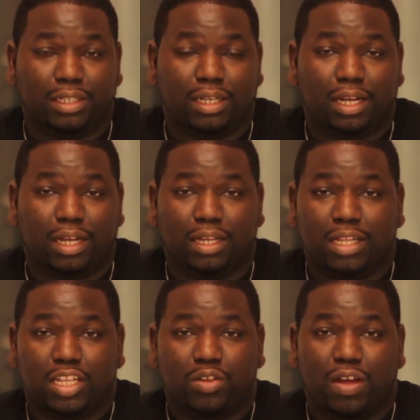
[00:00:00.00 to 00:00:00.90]
You
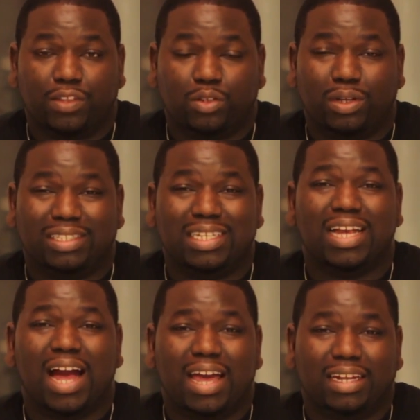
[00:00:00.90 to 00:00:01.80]
have to do a
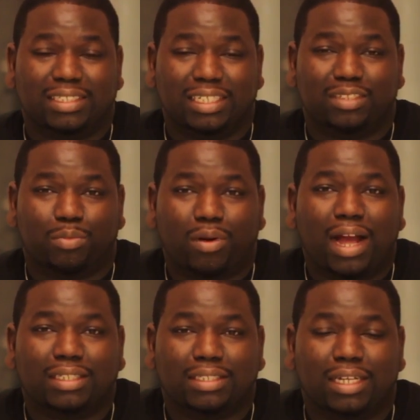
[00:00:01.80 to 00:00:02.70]
deionization
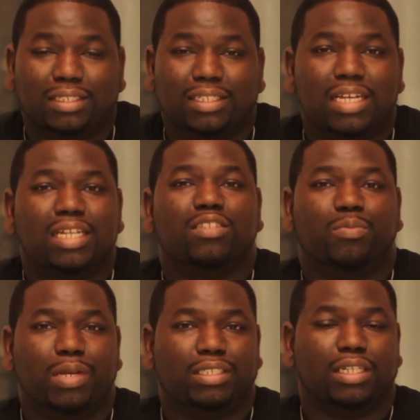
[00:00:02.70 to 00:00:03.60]
process to
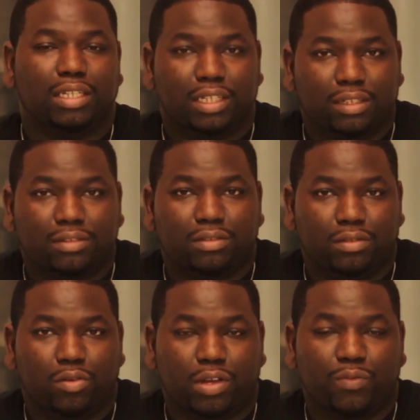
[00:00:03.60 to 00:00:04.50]
basically,
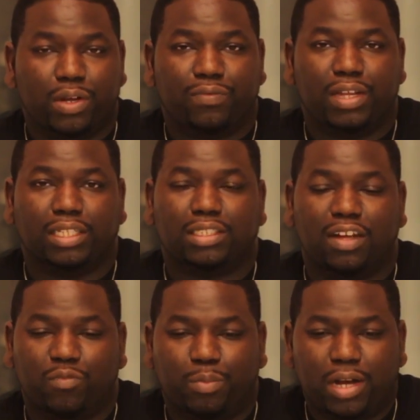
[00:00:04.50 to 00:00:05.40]
get rid of that stuff.